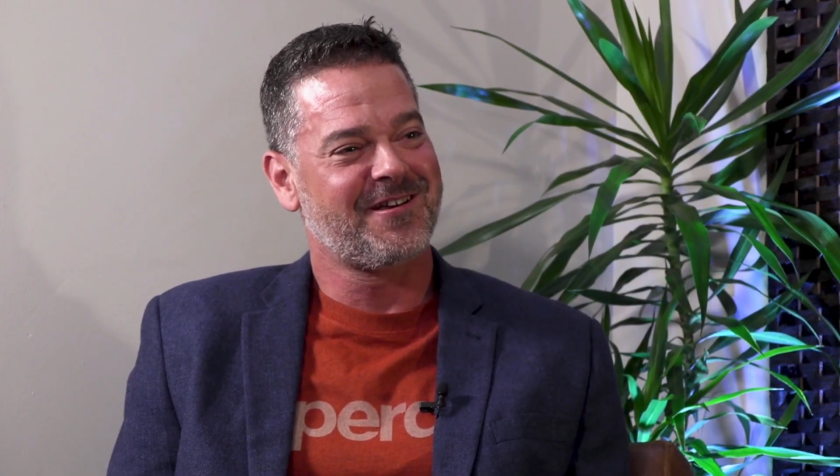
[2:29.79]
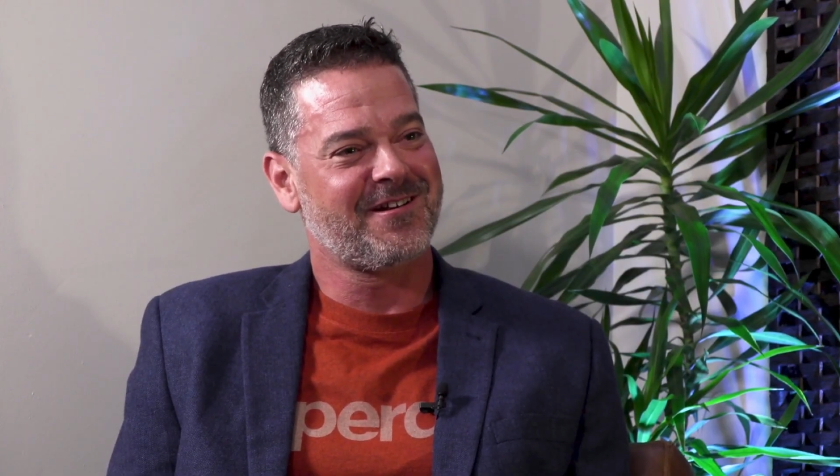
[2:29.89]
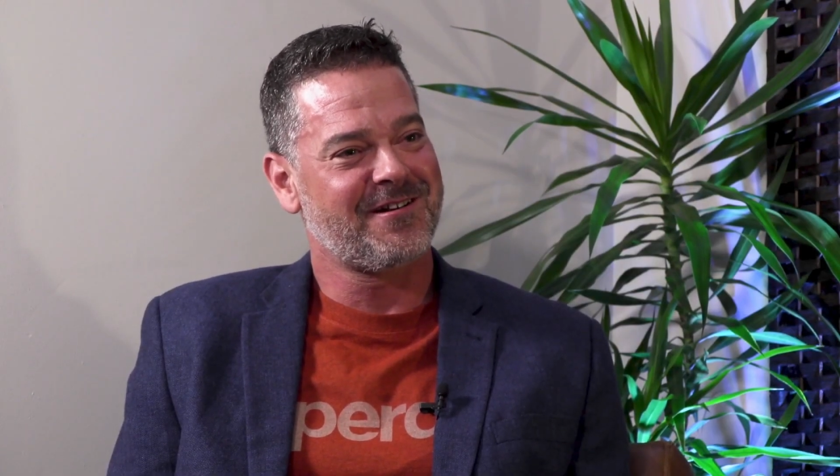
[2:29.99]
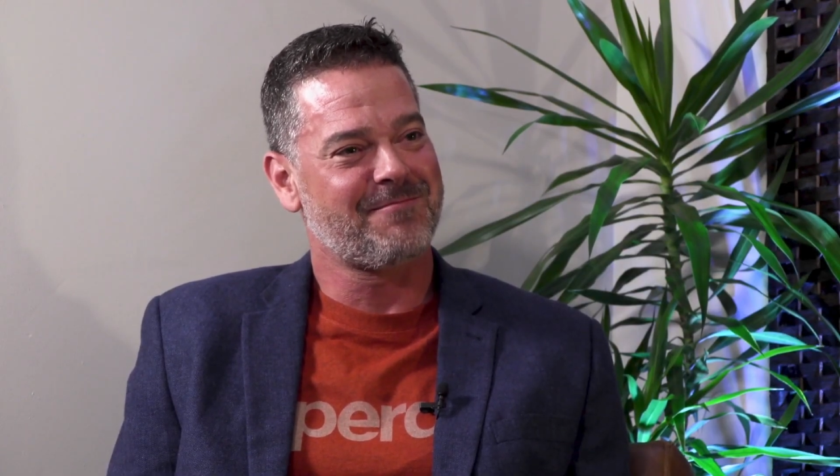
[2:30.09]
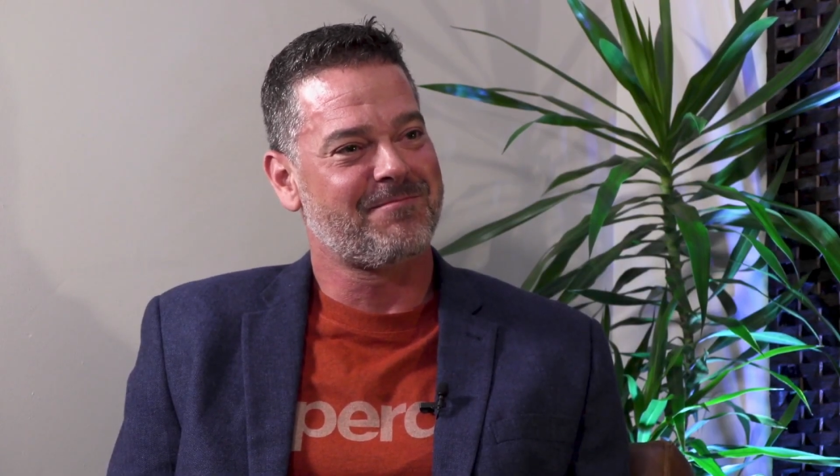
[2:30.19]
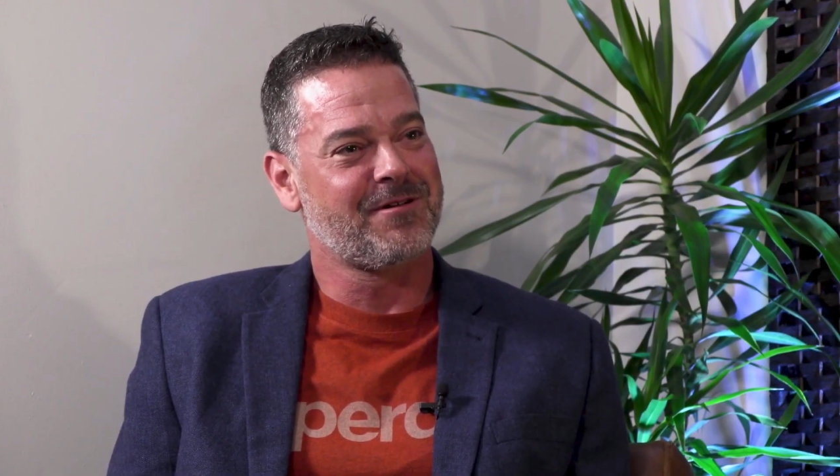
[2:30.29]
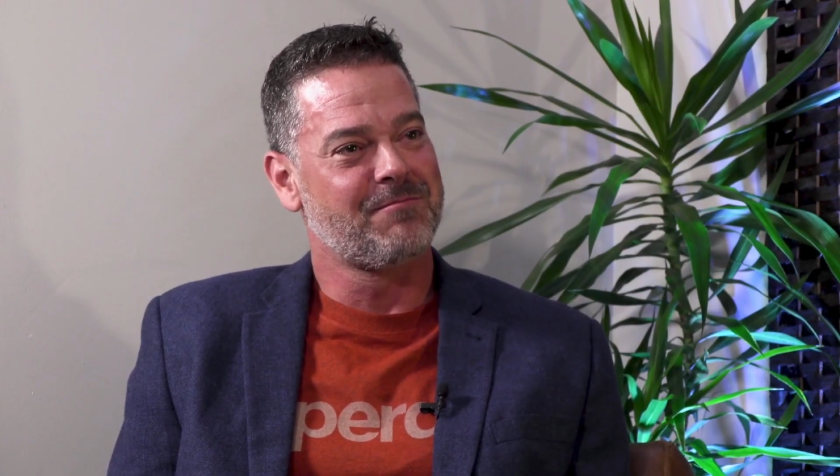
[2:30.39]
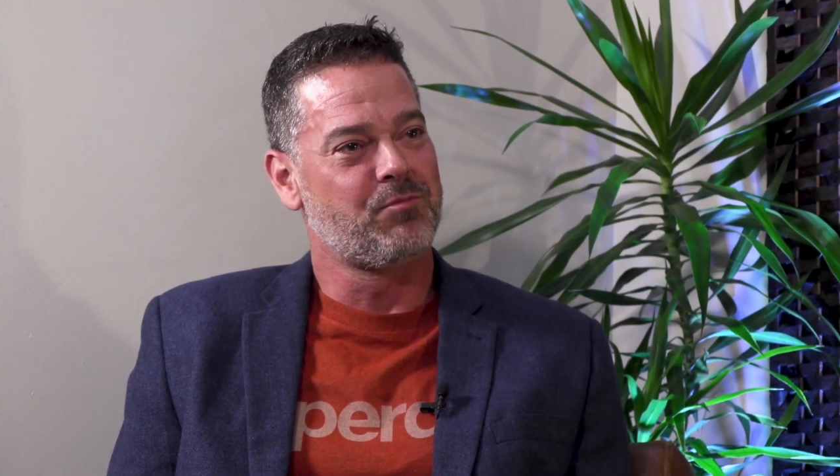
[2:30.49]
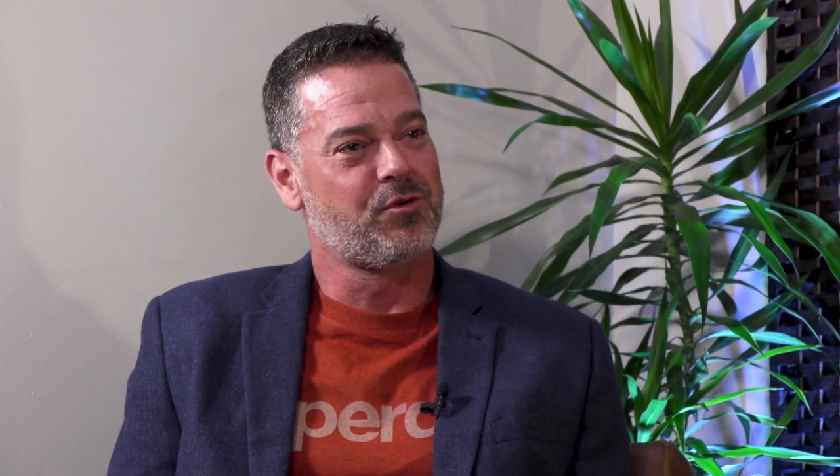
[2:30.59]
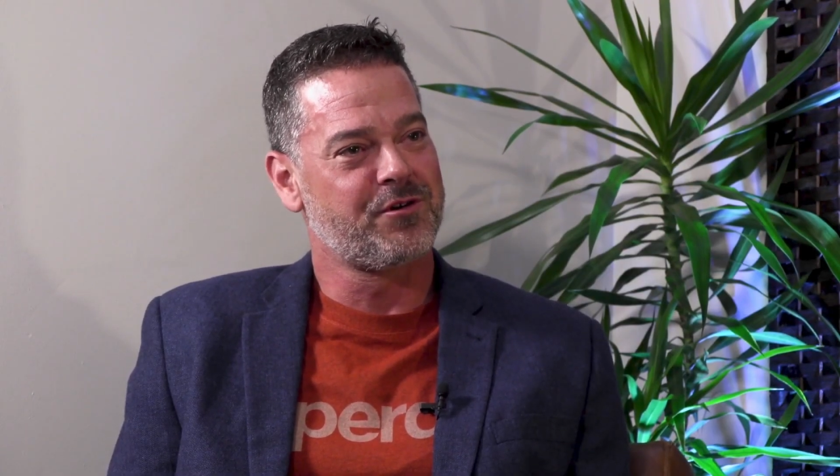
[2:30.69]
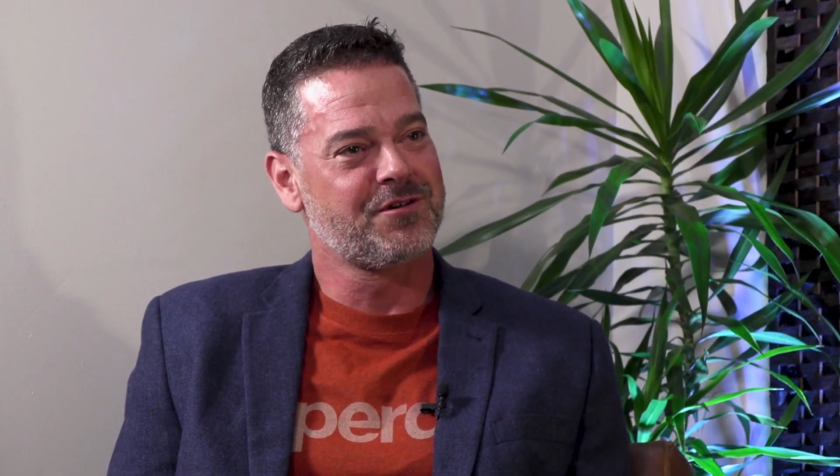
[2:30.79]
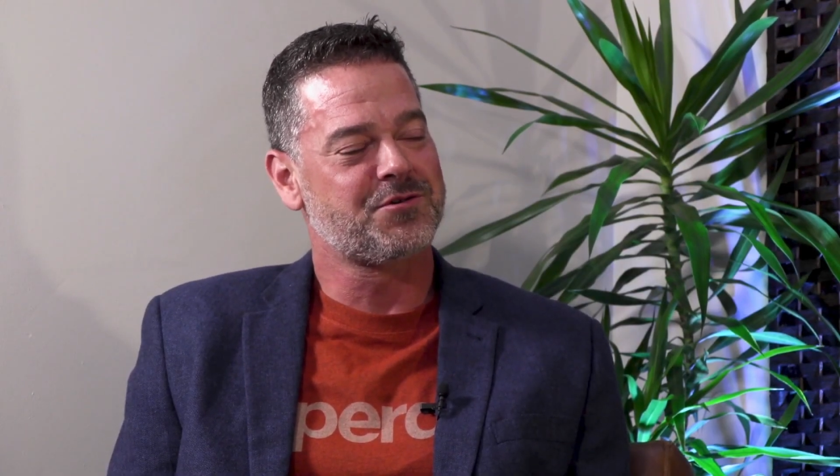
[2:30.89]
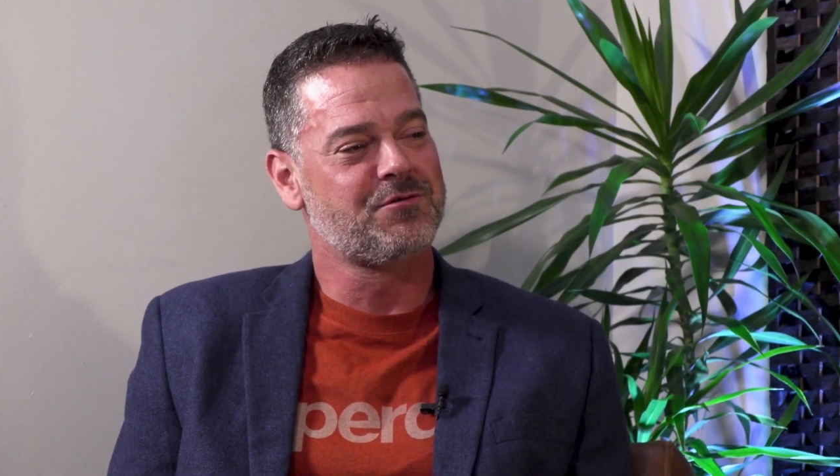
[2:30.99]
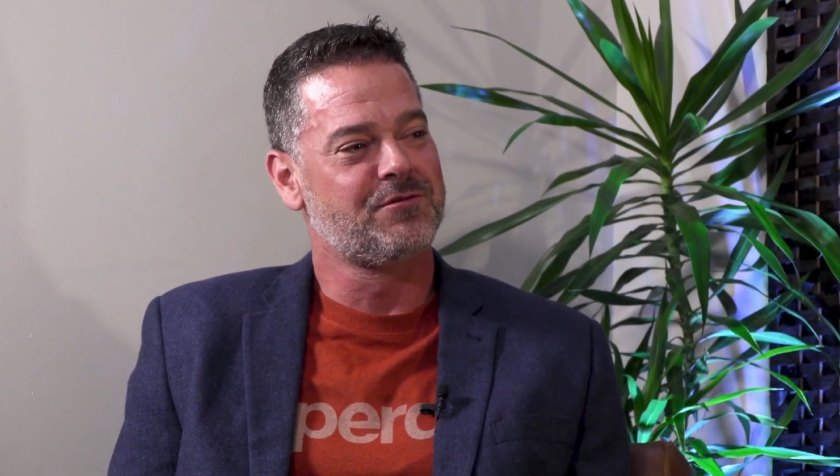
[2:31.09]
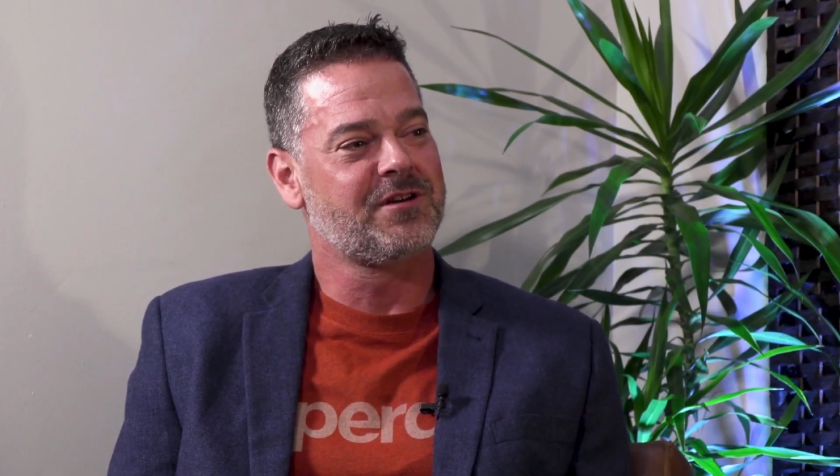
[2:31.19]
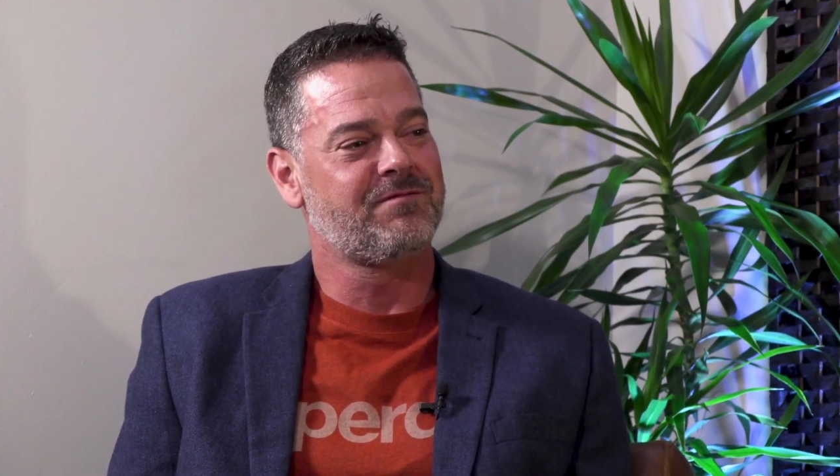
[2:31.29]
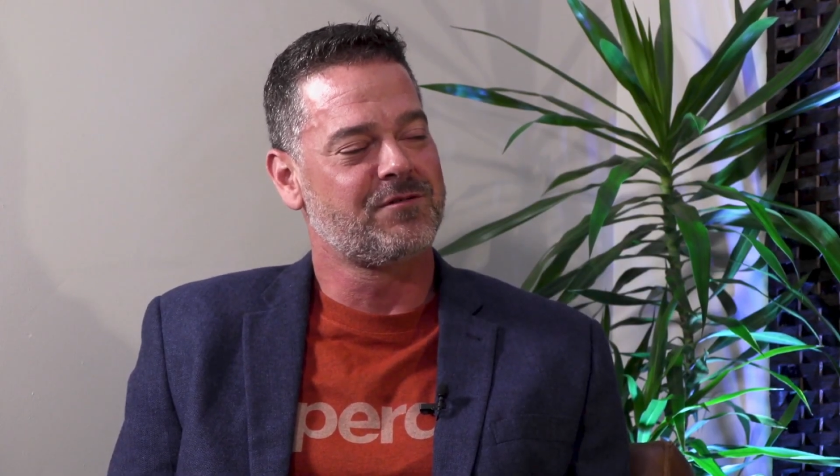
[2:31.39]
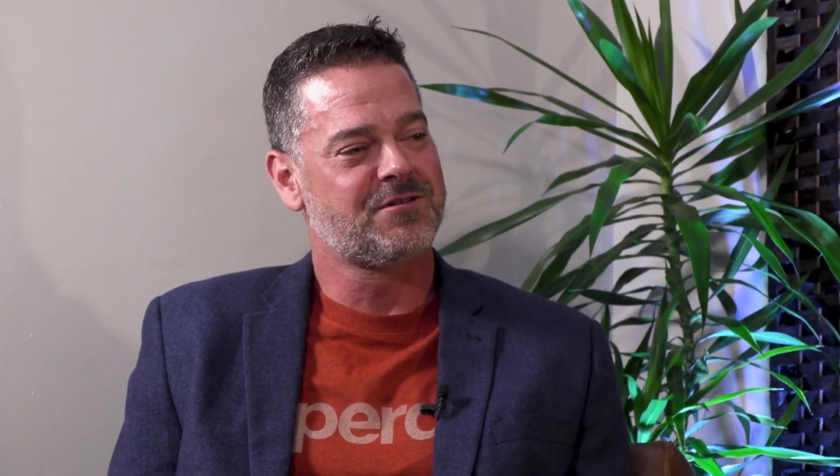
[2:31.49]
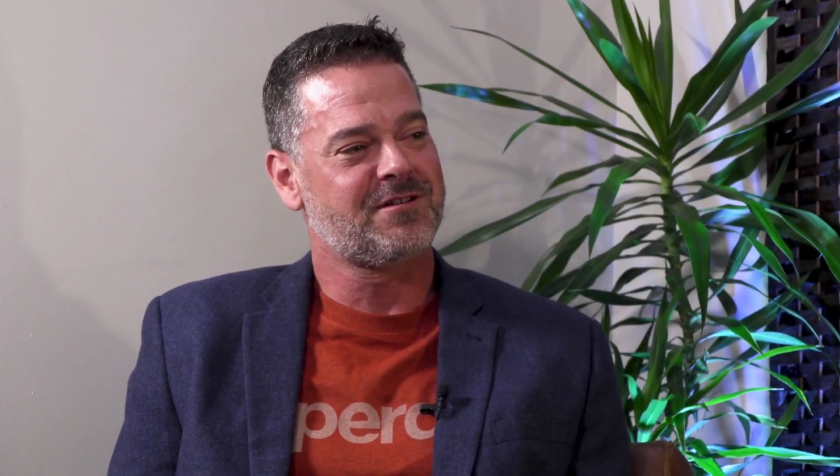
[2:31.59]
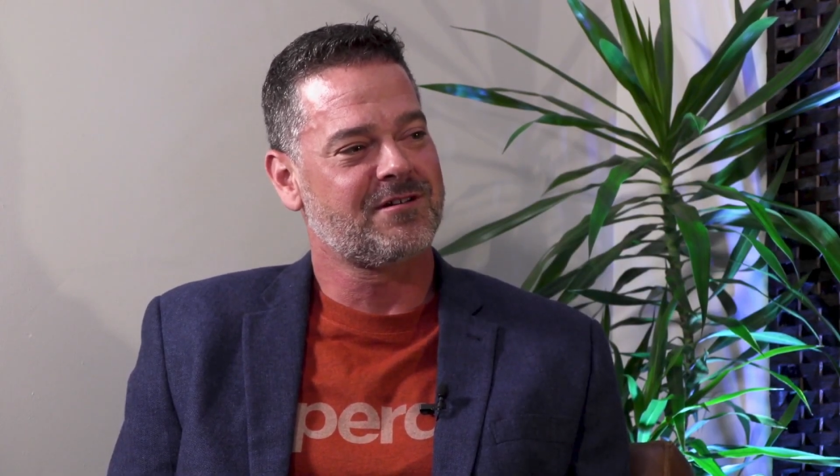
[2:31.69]
ended up in boarding school at
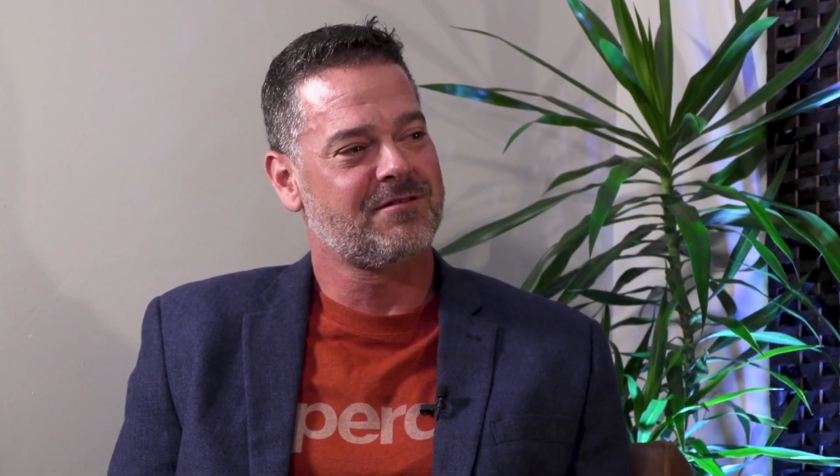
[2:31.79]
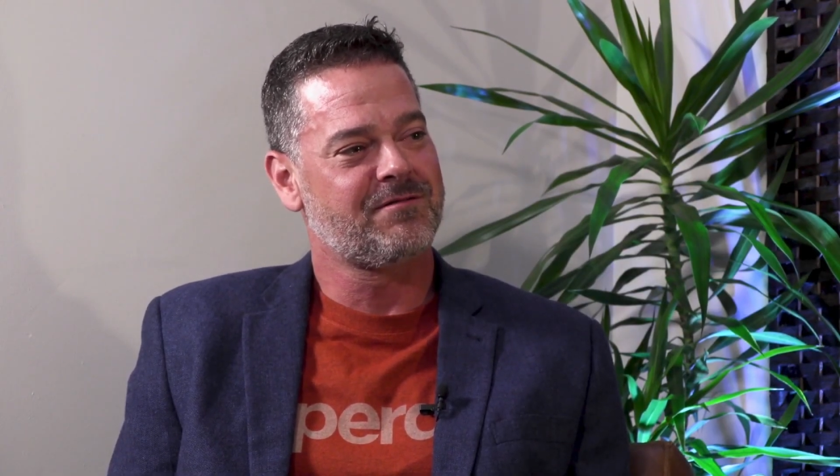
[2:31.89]
Worcester,